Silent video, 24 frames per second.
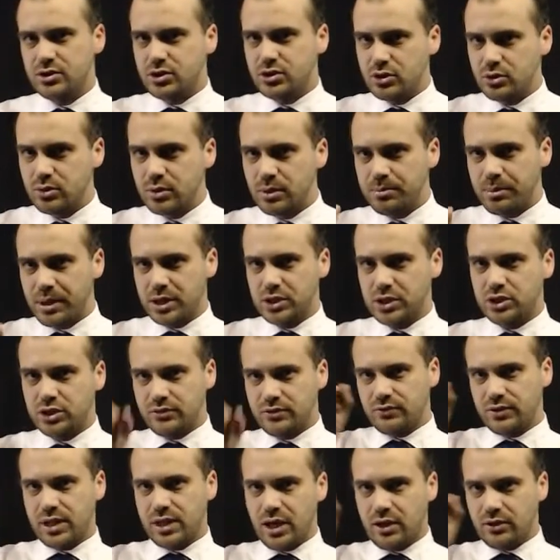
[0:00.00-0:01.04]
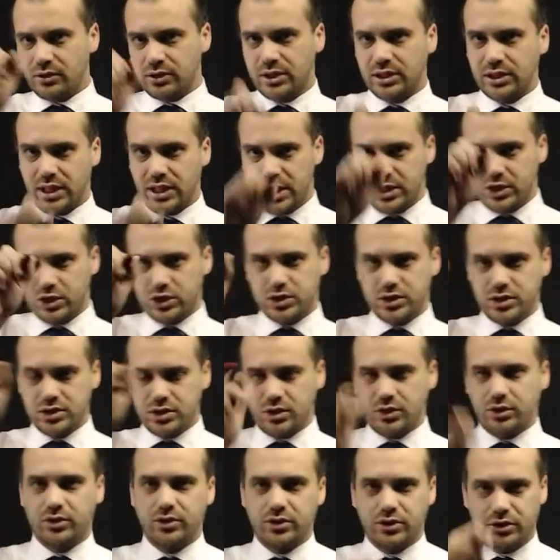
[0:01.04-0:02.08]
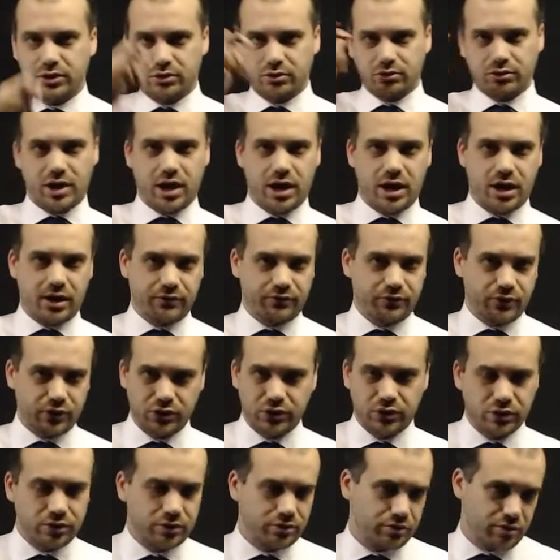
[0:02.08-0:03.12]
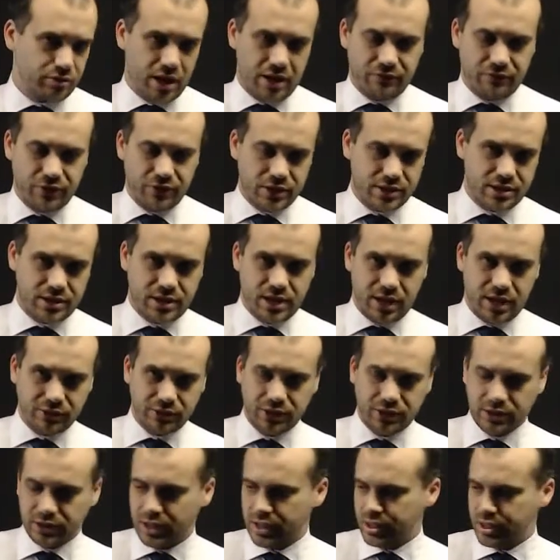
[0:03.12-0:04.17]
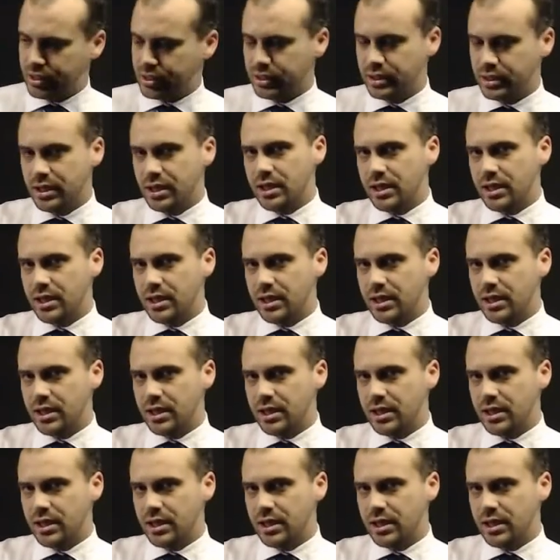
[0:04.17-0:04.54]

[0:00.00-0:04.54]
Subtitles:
do a bunch of calculations on the graph on your graphics calculator.